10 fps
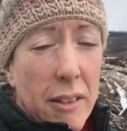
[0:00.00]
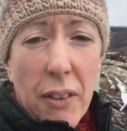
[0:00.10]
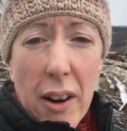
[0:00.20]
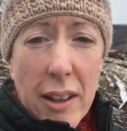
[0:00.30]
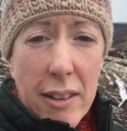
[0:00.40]
is a
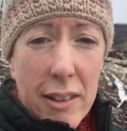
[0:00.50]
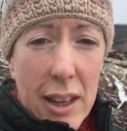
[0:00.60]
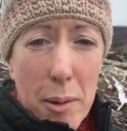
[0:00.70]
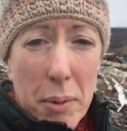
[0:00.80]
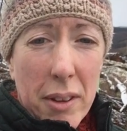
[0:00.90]
very
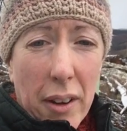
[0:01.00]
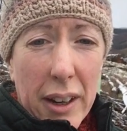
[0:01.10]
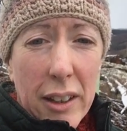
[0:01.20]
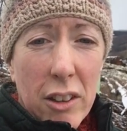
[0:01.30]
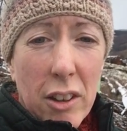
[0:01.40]
steep
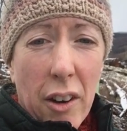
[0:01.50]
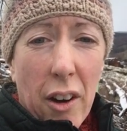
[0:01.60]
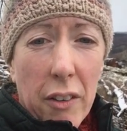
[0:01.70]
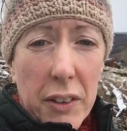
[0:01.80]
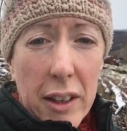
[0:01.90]
site to
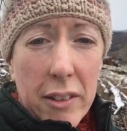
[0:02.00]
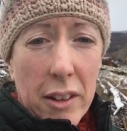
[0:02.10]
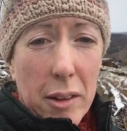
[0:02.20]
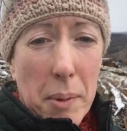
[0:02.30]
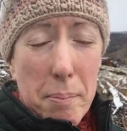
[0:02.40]
harvest
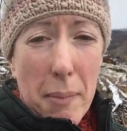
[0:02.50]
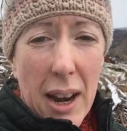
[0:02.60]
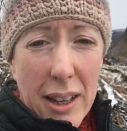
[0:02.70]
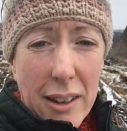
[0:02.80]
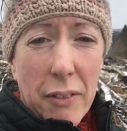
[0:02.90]
and there's been
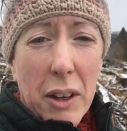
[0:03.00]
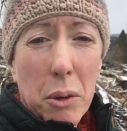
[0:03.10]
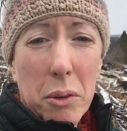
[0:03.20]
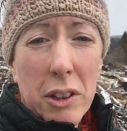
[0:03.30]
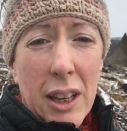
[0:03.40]
many
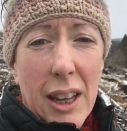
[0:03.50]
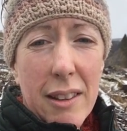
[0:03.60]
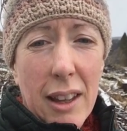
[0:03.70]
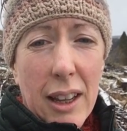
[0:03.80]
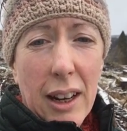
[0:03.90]

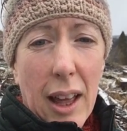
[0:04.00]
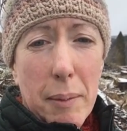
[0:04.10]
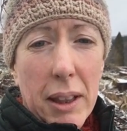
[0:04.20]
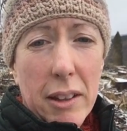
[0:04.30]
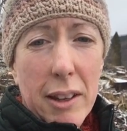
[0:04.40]
difficulties in
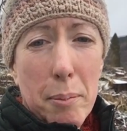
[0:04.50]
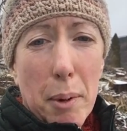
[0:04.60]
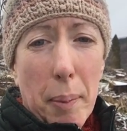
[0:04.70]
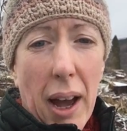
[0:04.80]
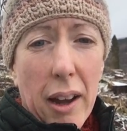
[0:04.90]
claiming the
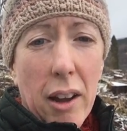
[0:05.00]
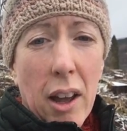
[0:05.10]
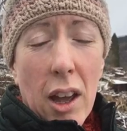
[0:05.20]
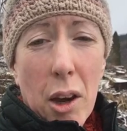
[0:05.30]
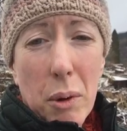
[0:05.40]
timber back,
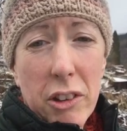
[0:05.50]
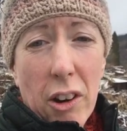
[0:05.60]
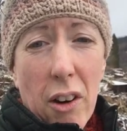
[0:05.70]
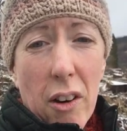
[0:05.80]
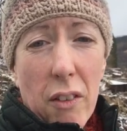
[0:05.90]
which
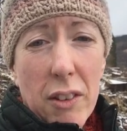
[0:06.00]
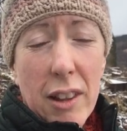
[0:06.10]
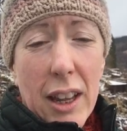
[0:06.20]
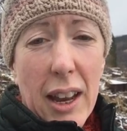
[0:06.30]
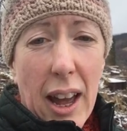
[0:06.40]
are
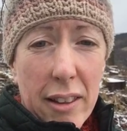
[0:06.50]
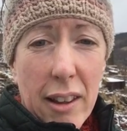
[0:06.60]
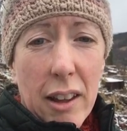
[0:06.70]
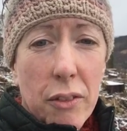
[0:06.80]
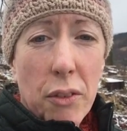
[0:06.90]
obviously an
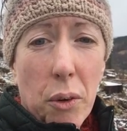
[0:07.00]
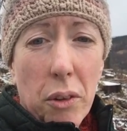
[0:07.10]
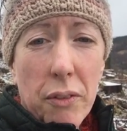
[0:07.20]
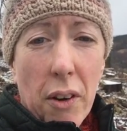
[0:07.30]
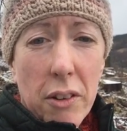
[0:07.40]
asset
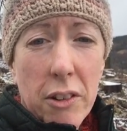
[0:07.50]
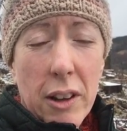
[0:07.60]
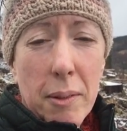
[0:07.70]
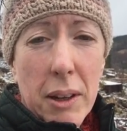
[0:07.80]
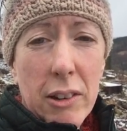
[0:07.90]
for the Forestry
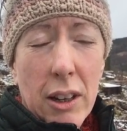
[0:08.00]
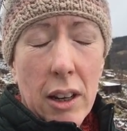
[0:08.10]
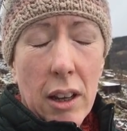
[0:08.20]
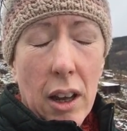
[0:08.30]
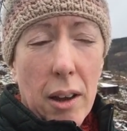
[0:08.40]

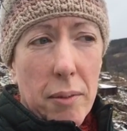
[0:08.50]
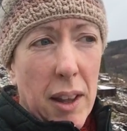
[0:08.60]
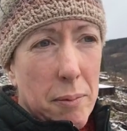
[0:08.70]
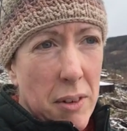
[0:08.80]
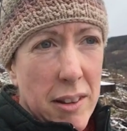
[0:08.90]
Commission.
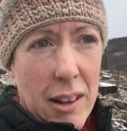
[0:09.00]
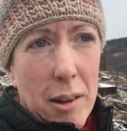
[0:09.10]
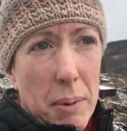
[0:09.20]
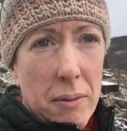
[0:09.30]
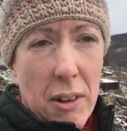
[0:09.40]
They've
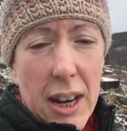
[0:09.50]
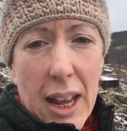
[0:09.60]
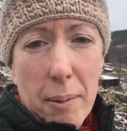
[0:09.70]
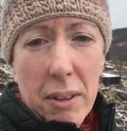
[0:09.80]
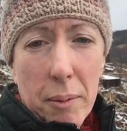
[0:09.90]
recently been
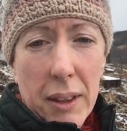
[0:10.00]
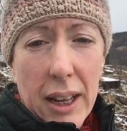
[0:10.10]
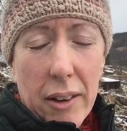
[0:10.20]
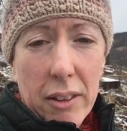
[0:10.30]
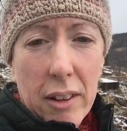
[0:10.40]
renamed
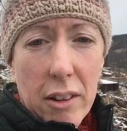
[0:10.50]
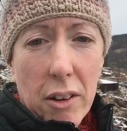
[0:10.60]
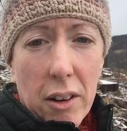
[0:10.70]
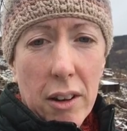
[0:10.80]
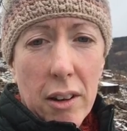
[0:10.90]
something else in
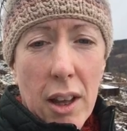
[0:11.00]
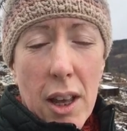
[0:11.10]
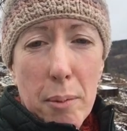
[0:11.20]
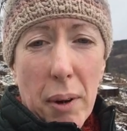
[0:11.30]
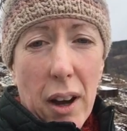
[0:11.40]
Scotland,
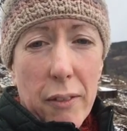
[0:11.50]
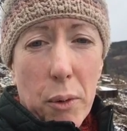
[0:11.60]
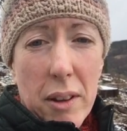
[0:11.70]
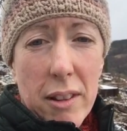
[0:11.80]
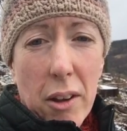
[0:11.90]
but I've
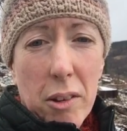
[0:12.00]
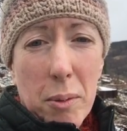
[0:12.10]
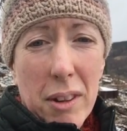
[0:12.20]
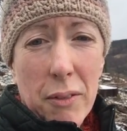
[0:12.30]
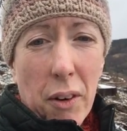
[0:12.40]
always known
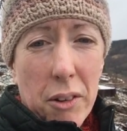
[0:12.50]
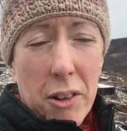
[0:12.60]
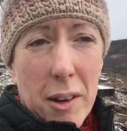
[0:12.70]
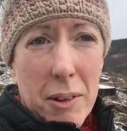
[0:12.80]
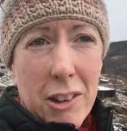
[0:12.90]
them as the
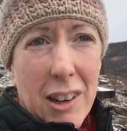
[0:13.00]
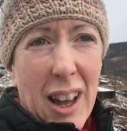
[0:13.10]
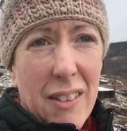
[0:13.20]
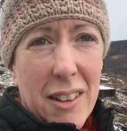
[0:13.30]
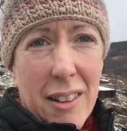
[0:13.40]
Forestry Commission
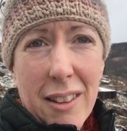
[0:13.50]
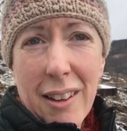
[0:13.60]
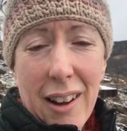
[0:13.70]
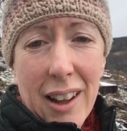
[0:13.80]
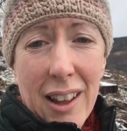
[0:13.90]
ever since
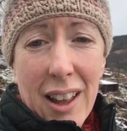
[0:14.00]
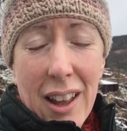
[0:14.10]
I